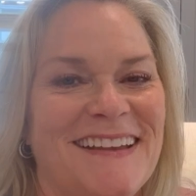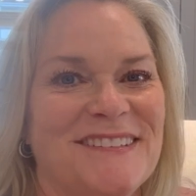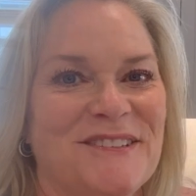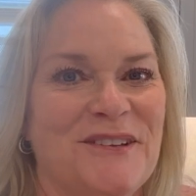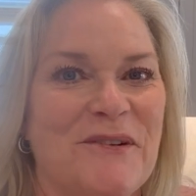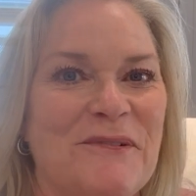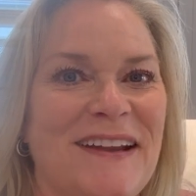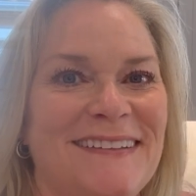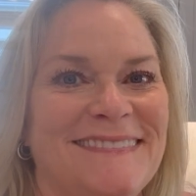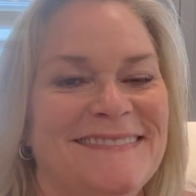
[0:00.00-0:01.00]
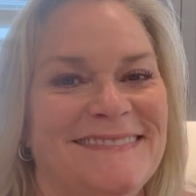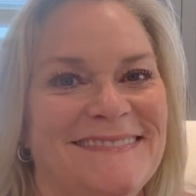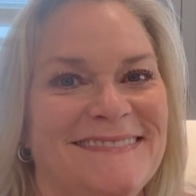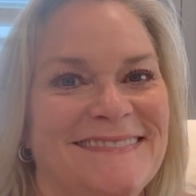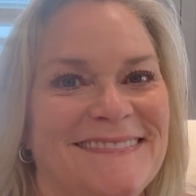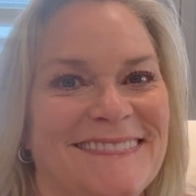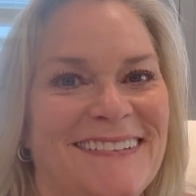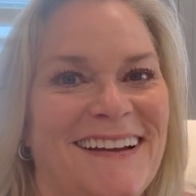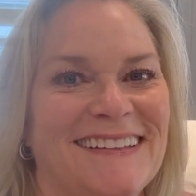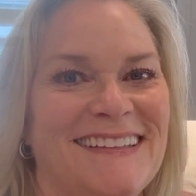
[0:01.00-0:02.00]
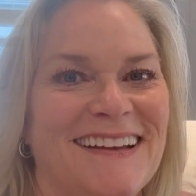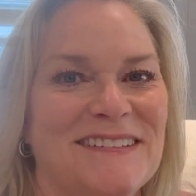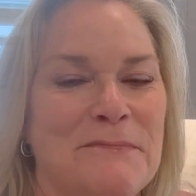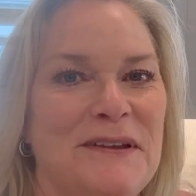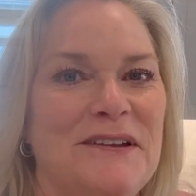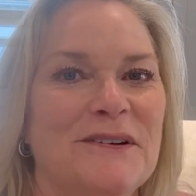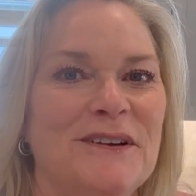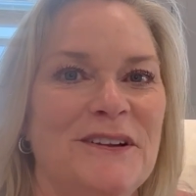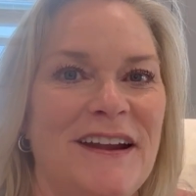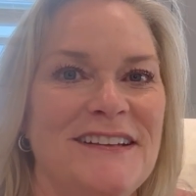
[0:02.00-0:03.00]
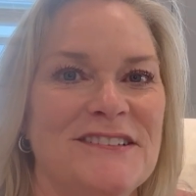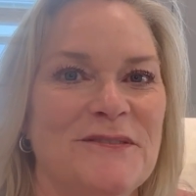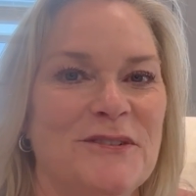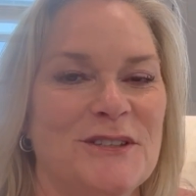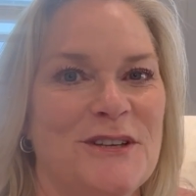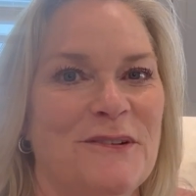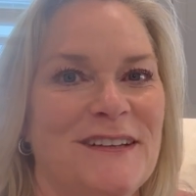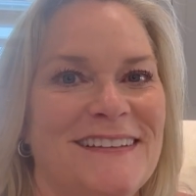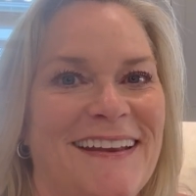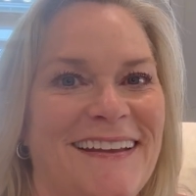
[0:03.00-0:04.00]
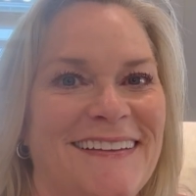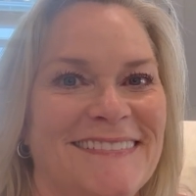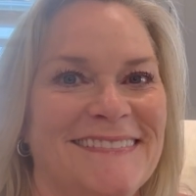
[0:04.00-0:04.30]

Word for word: So don't wait. Contact me or your agent for a showing today.